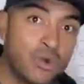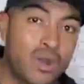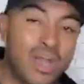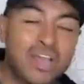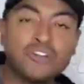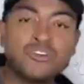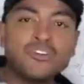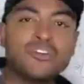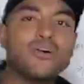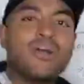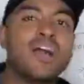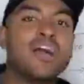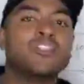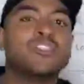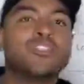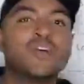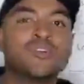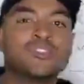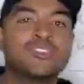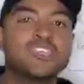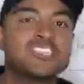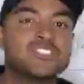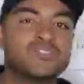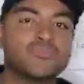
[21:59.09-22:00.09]
I don't know how
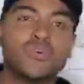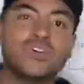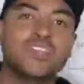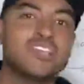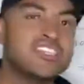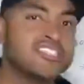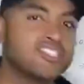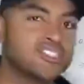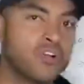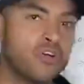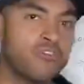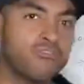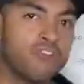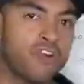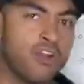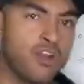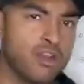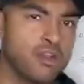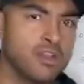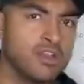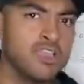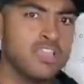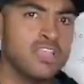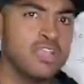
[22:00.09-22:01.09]
long this one is so
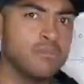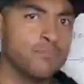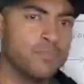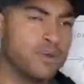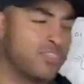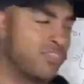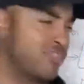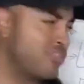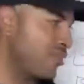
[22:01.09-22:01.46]
far, but